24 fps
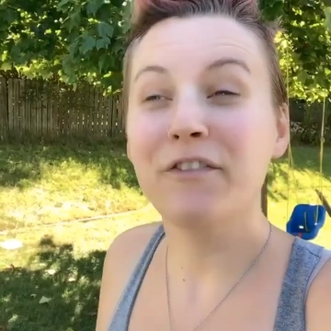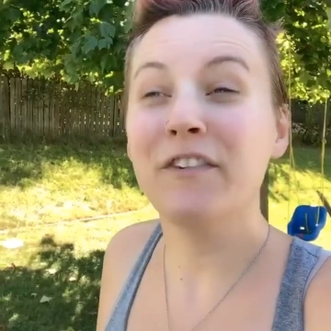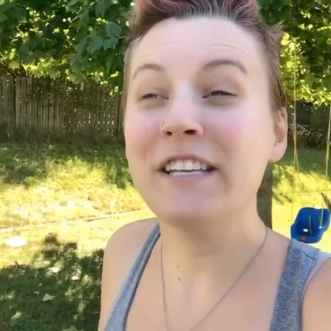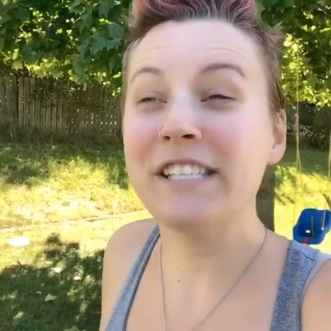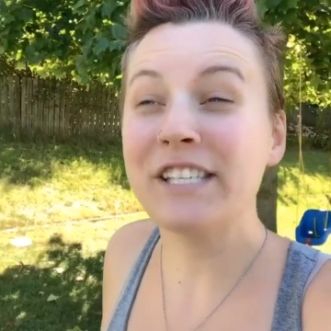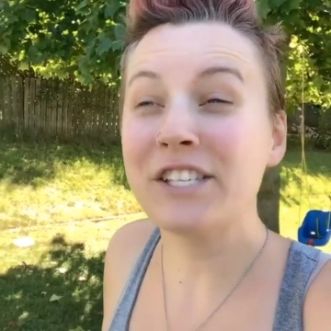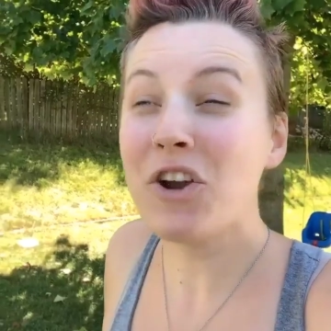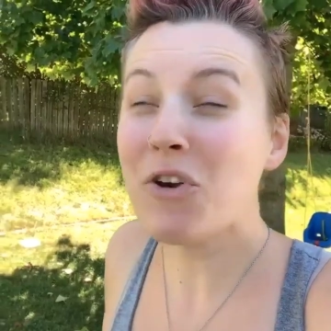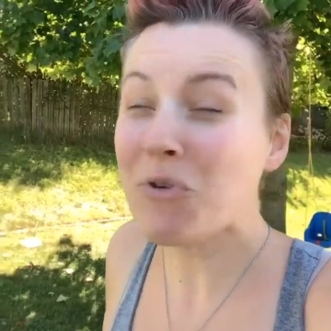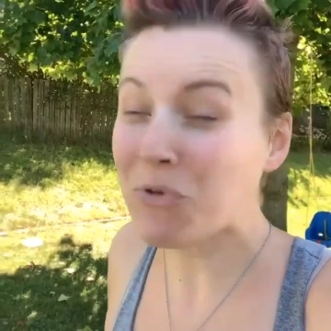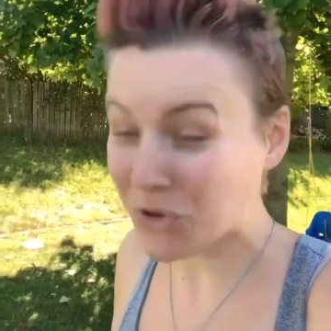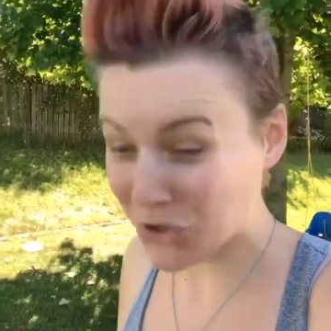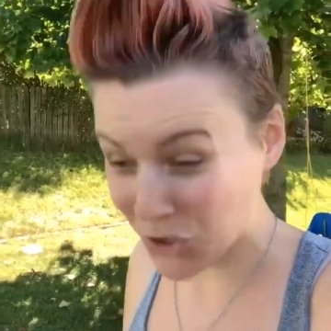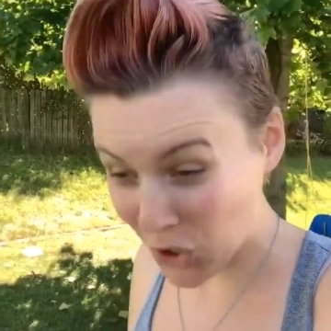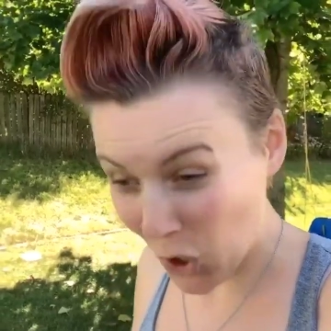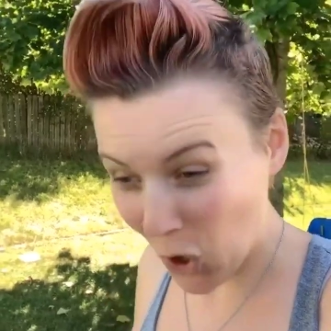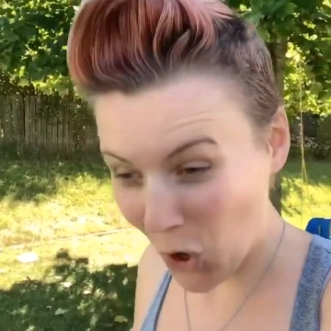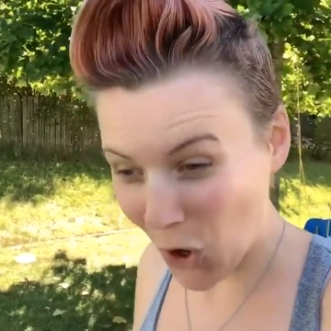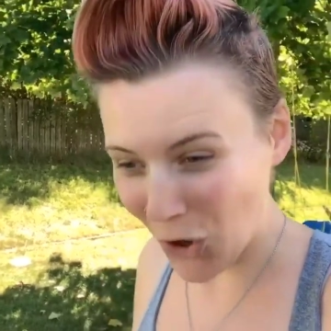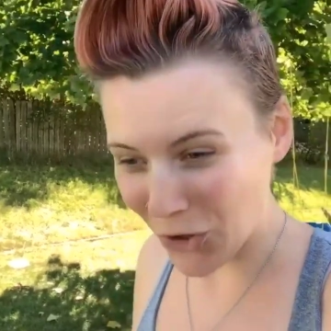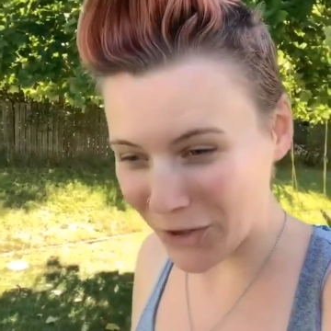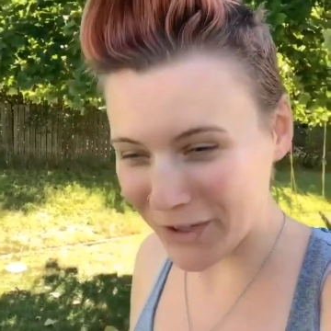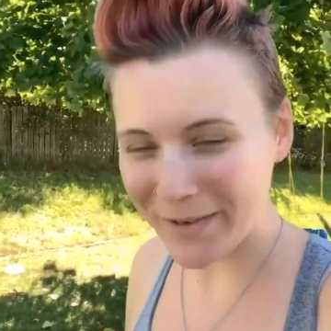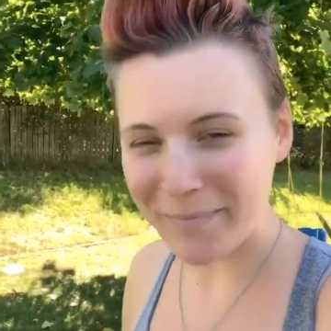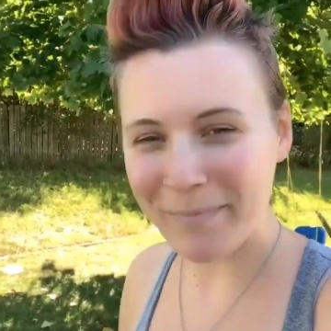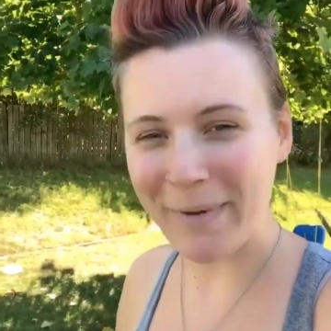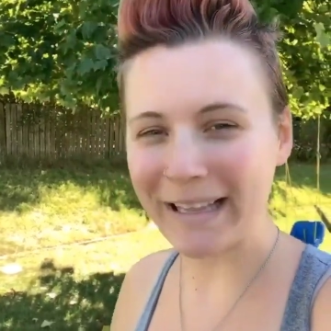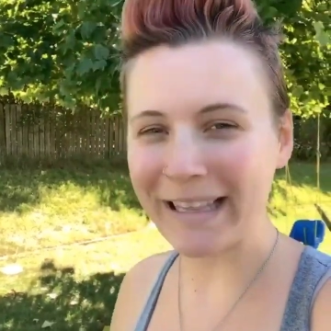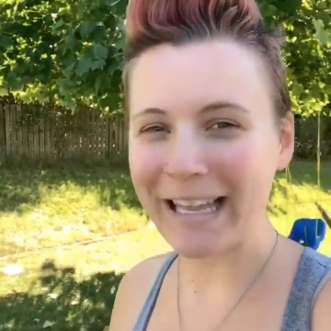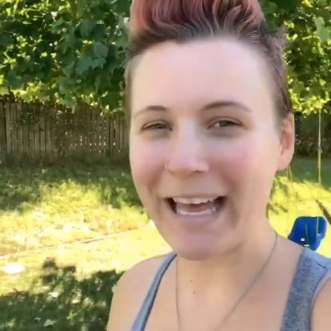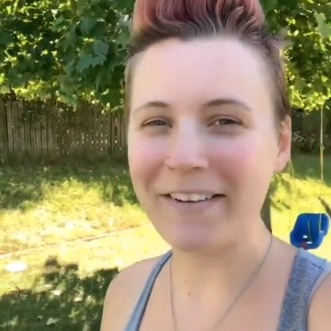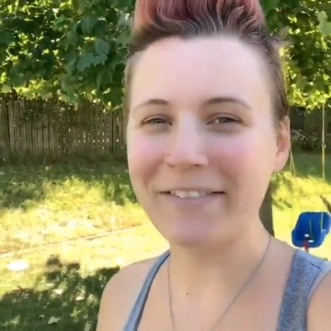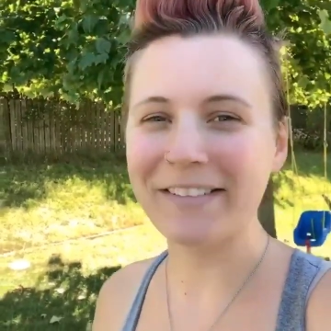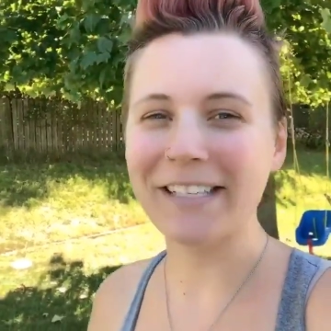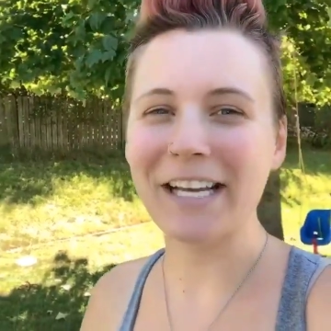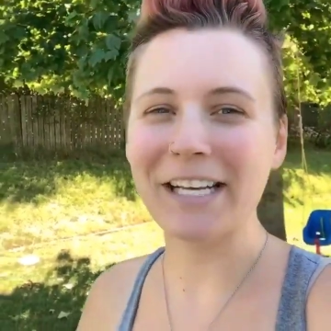VSCO Doll, my
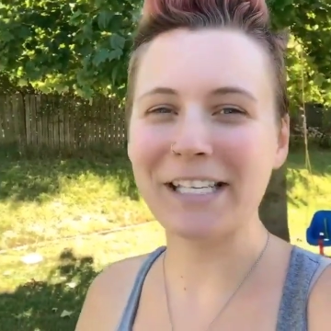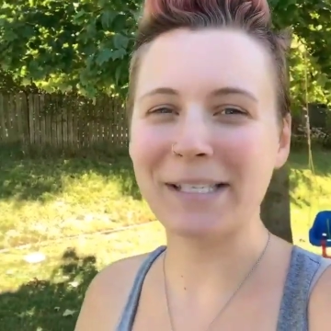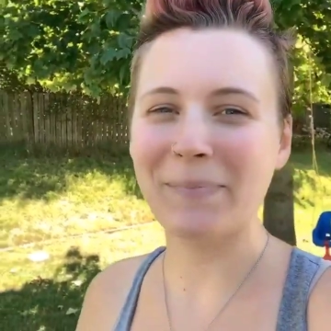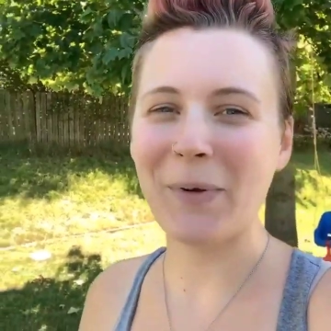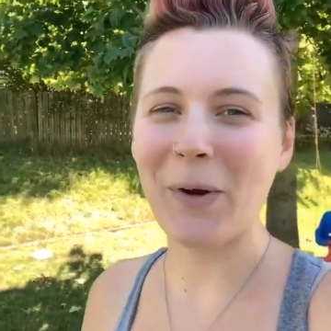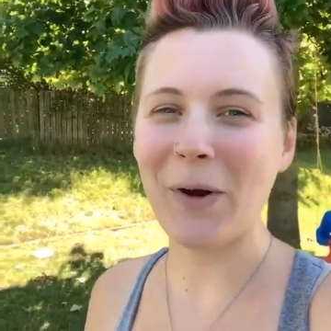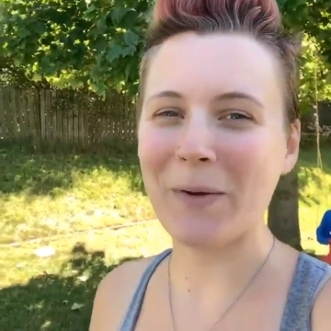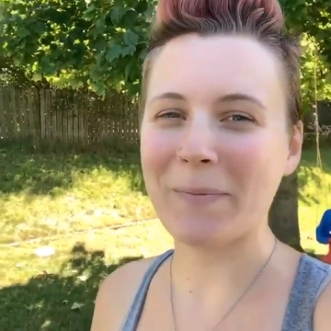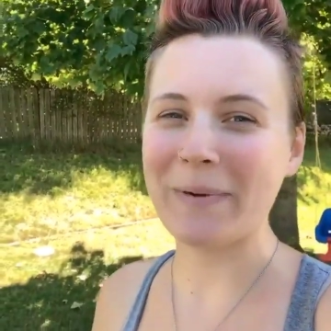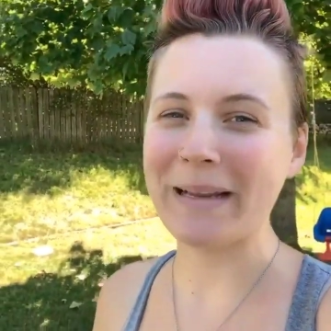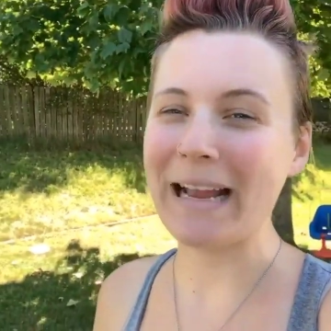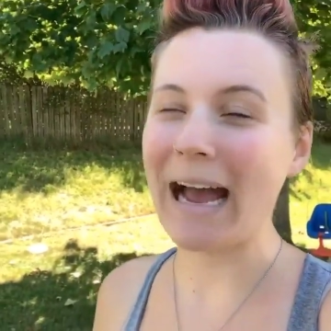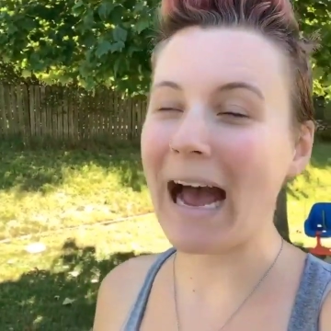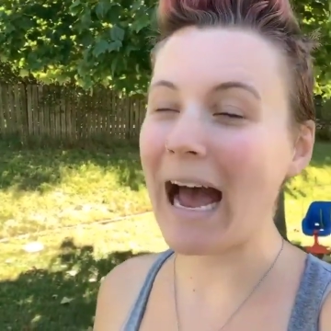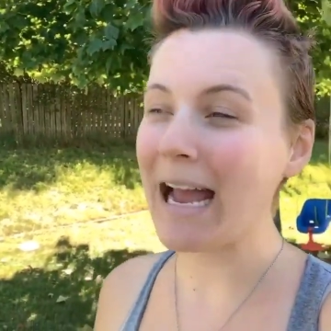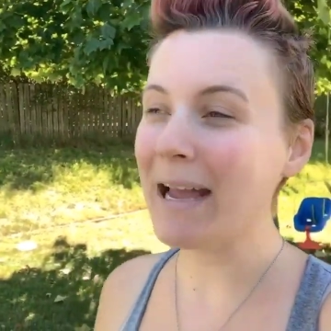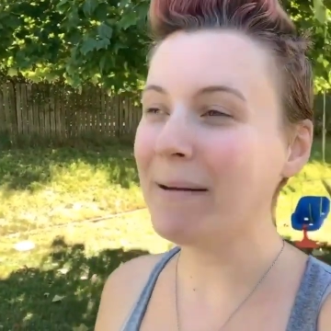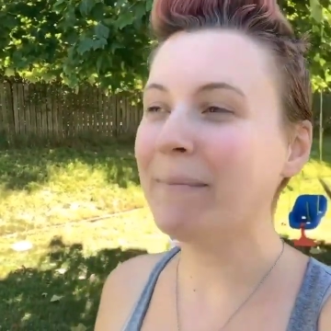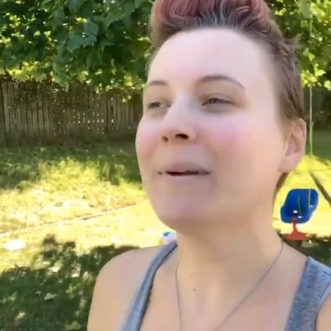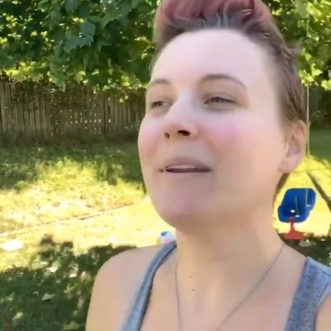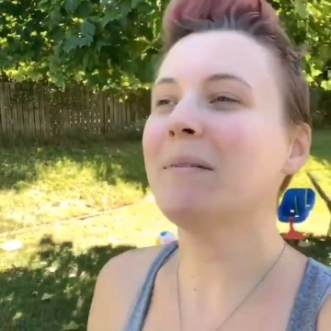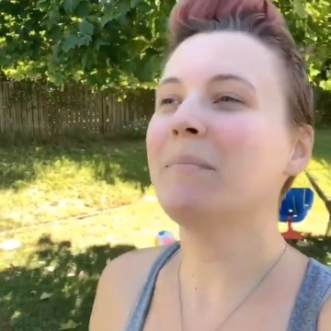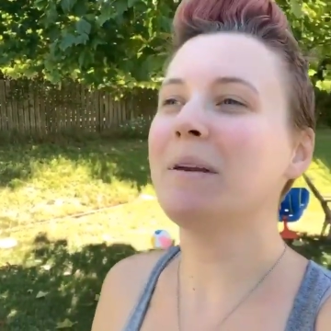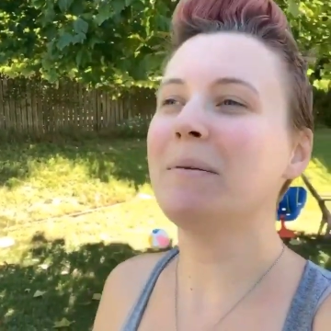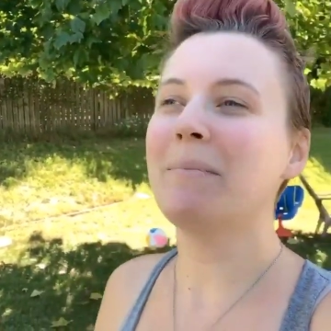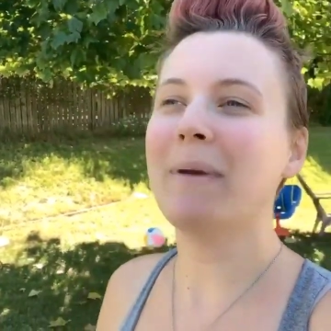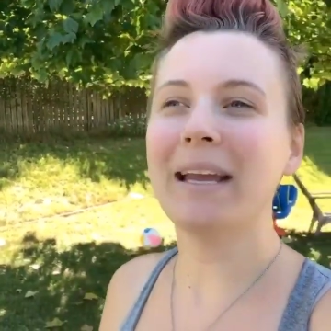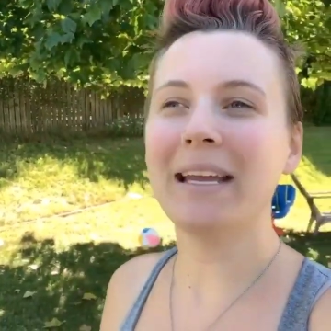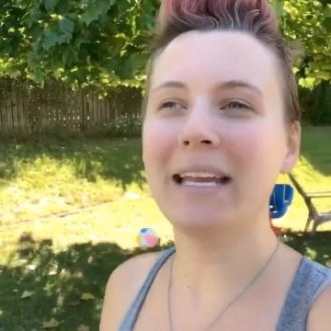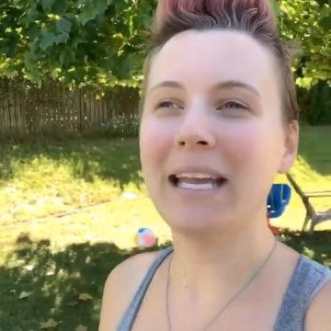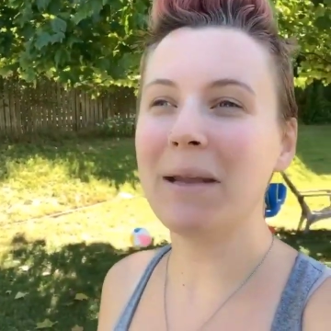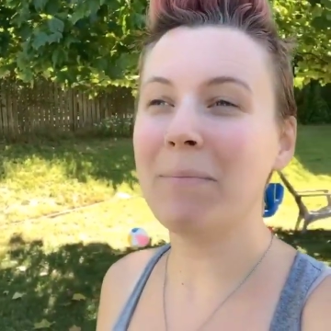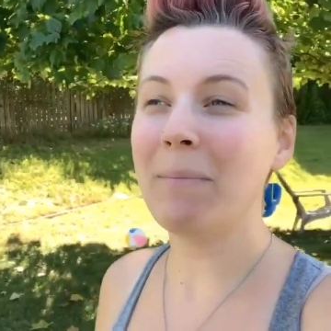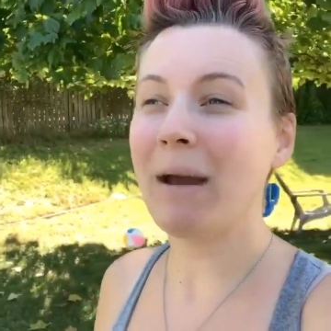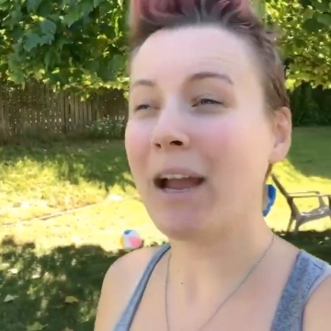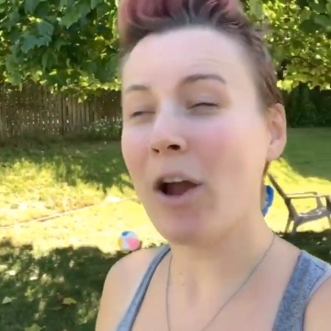life size Barbie. I am gonna be
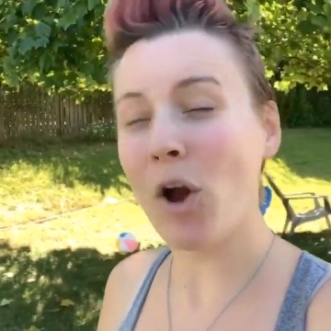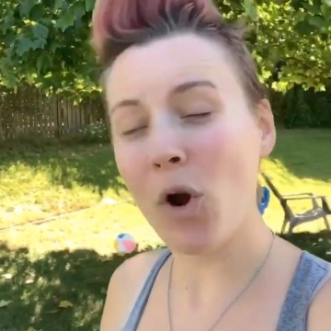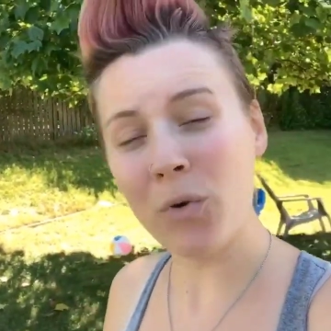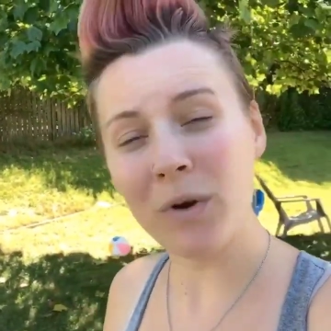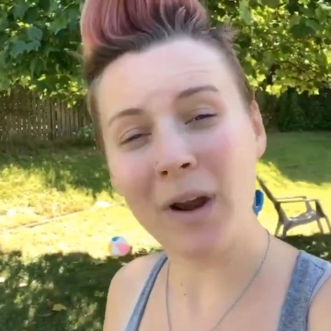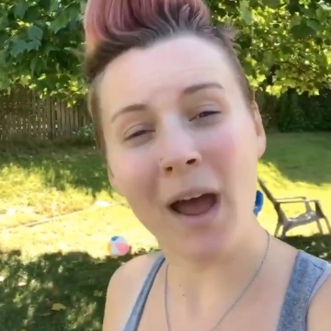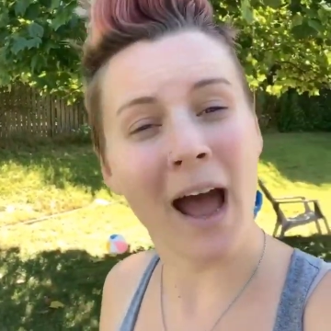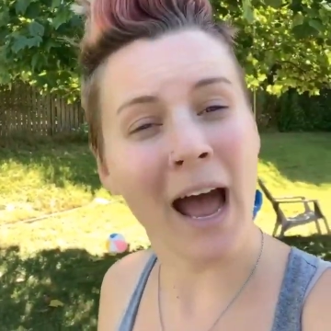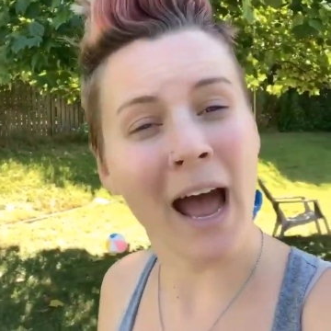making my own